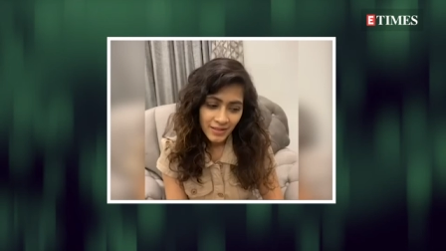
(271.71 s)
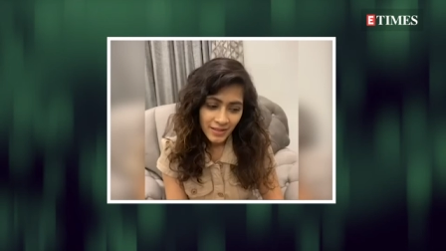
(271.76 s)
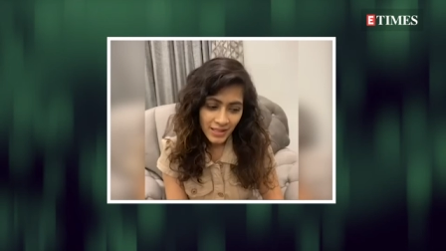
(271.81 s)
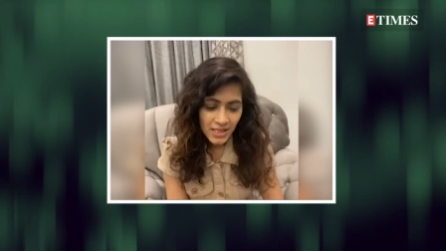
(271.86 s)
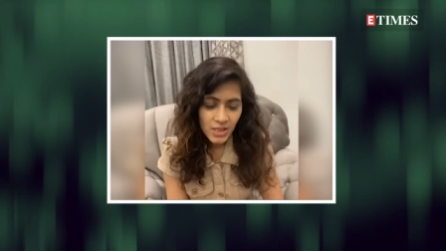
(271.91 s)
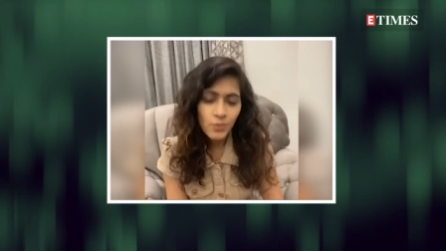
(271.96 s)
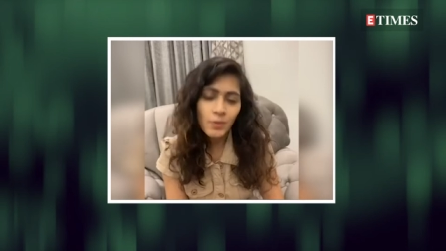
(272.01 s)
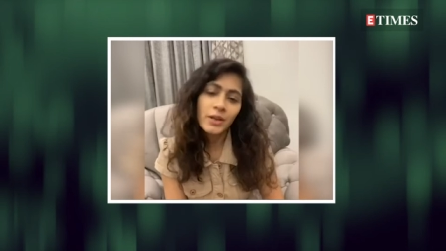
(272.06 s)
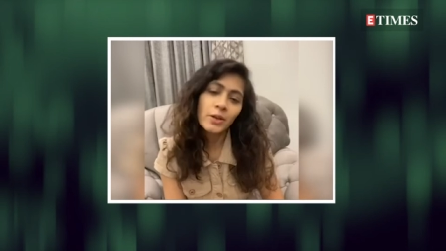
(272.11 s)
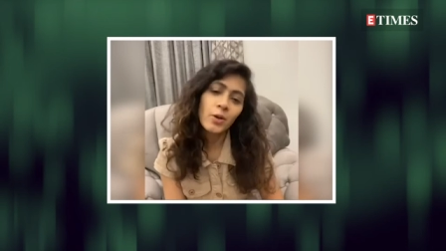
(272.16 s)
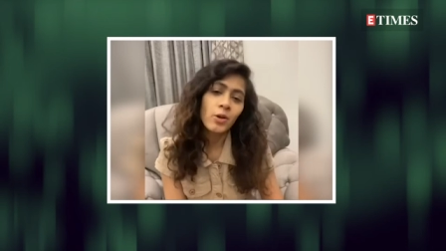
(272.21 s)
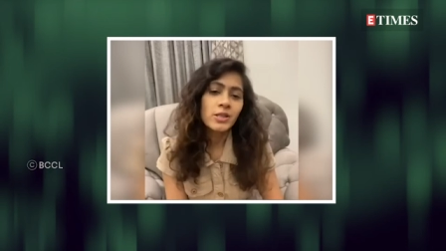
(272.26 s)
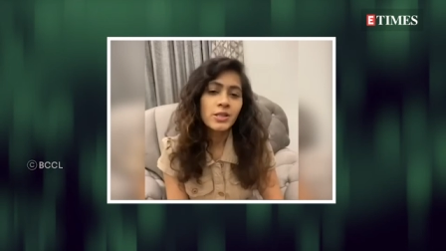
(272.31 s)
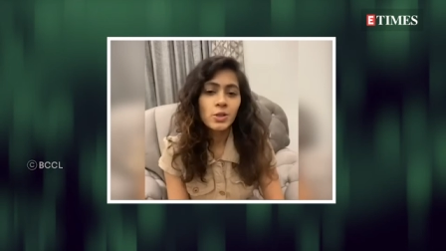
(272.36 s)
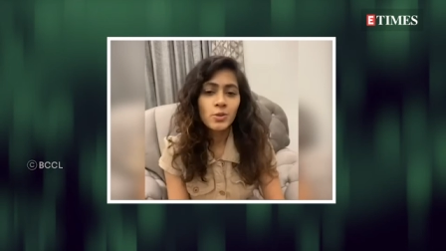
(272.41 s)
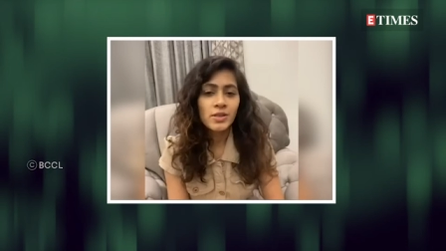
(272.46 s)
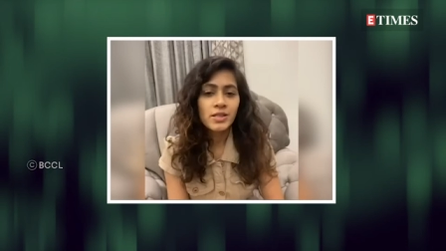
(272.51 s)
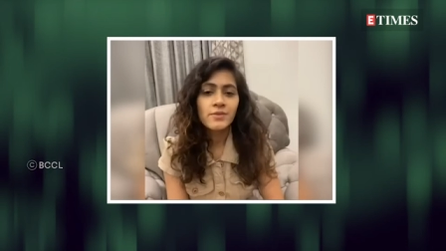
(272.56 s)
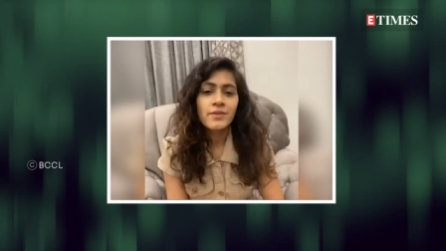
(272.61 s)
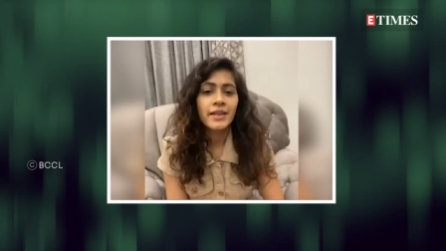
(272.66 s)
this one
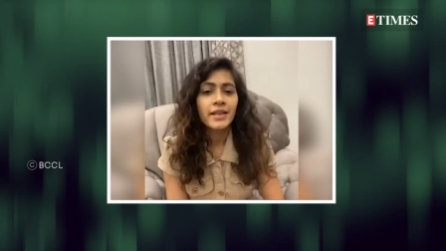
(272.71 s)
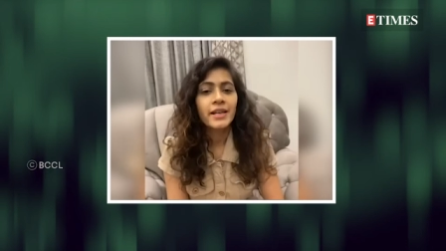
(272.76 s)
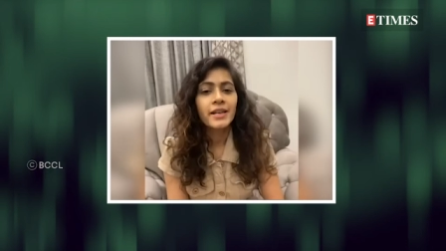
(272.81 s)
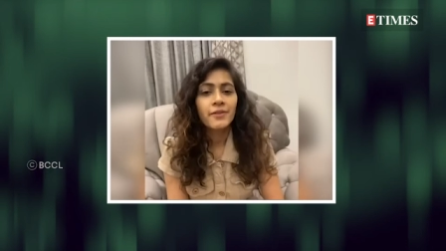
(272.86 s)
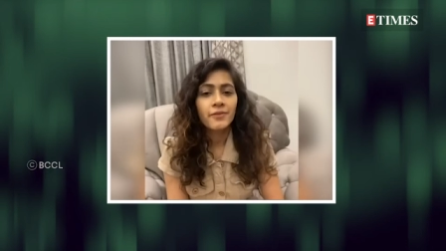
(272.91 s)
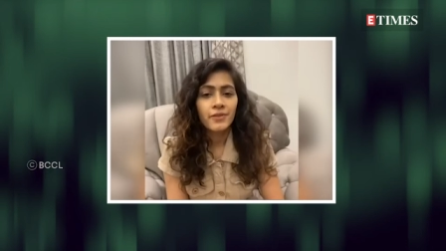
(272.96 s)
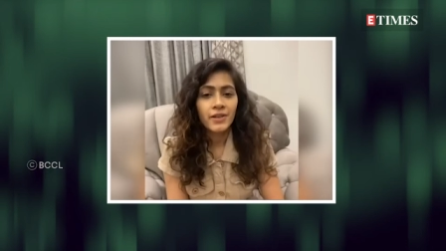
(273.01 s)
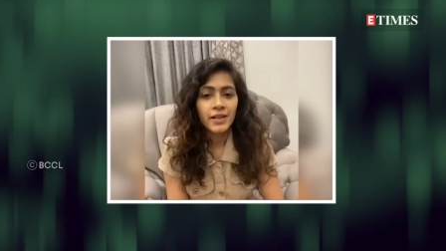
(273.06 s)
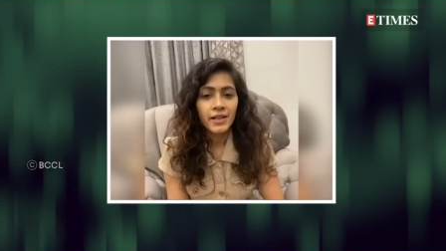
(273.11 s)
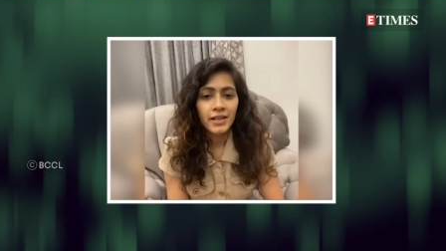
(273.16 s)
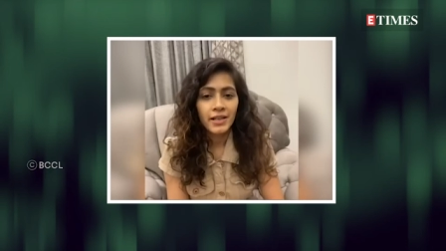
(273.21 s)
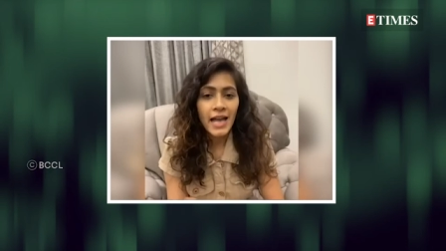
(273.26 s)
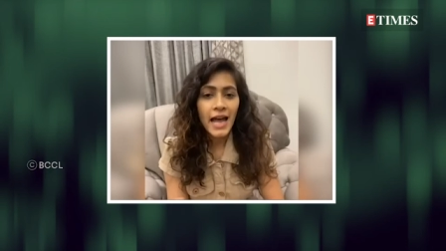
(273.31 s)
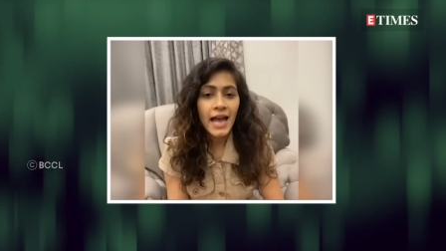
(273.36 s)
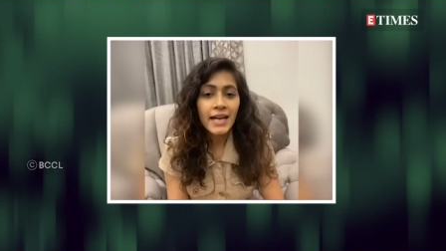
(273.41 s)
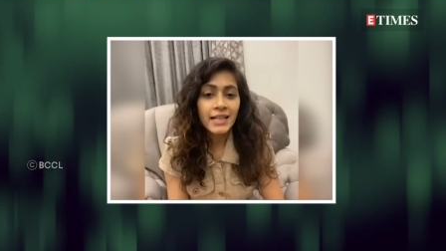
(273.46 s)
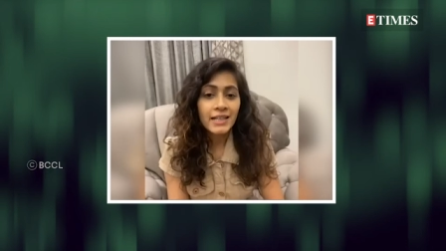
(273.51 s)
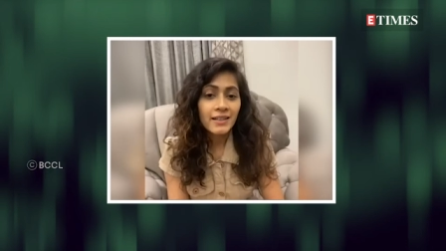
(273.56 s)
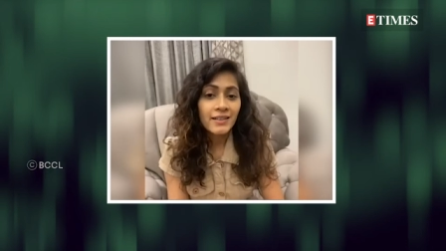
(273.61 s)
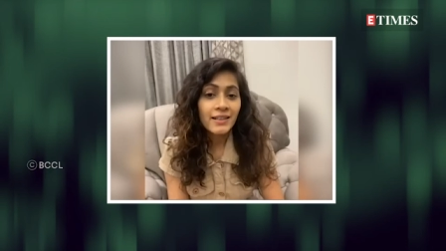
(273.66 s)
also is very different it
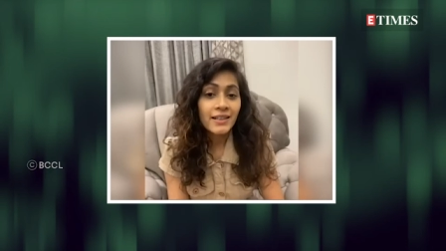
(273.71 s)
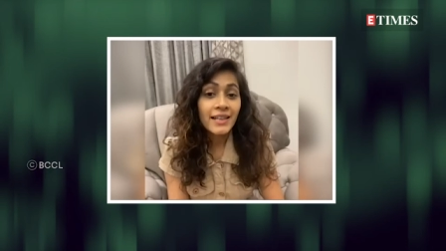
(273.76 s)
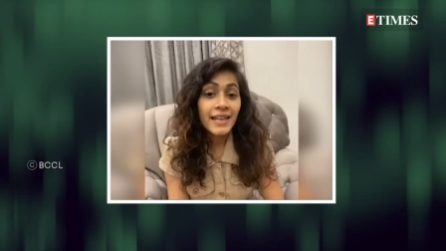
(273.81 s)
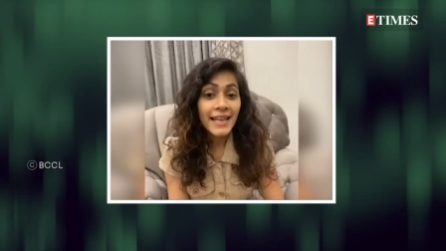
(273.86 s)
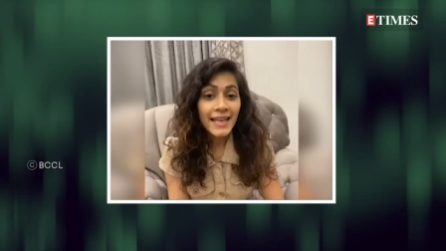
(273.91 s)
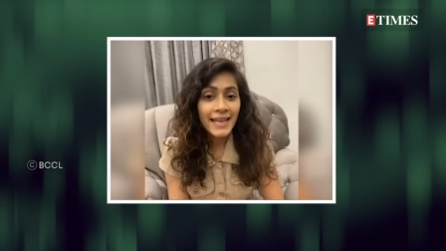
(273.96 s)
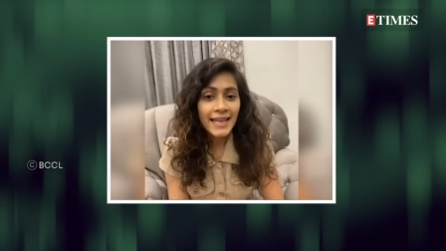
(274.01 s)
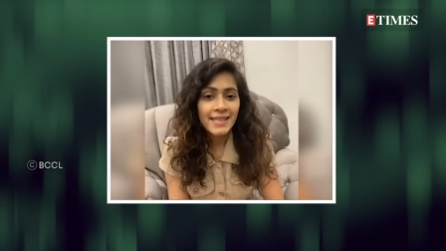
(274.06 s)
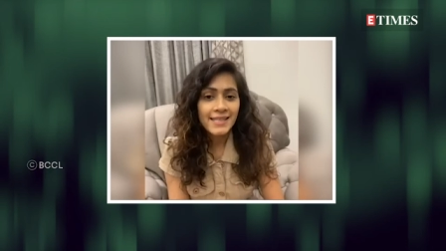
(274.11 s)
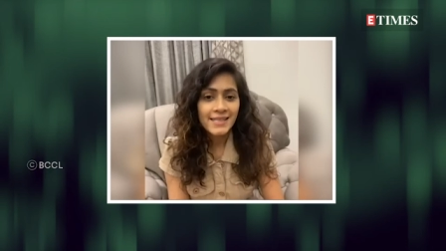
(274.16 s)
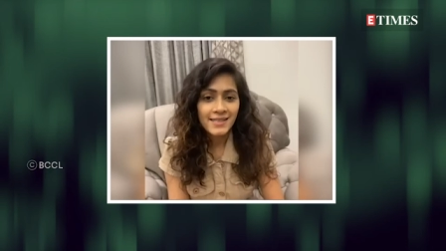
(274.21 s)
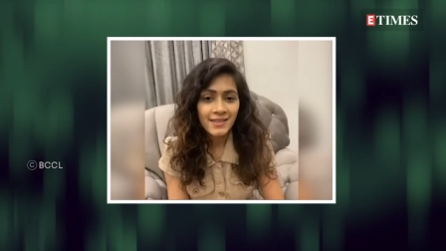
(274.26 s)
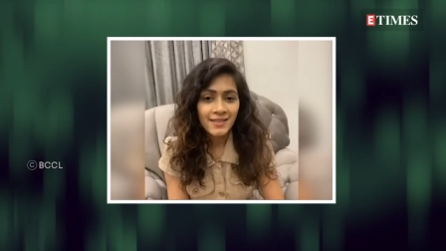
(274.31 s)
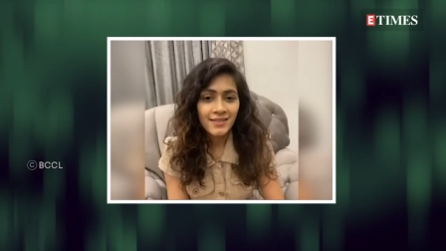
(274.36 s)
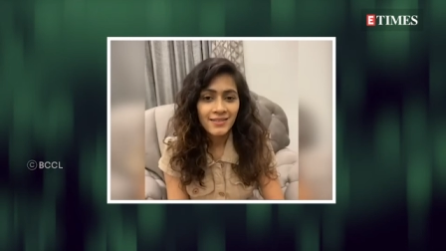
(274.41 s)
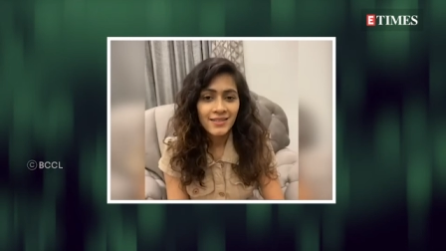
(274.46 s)
had layers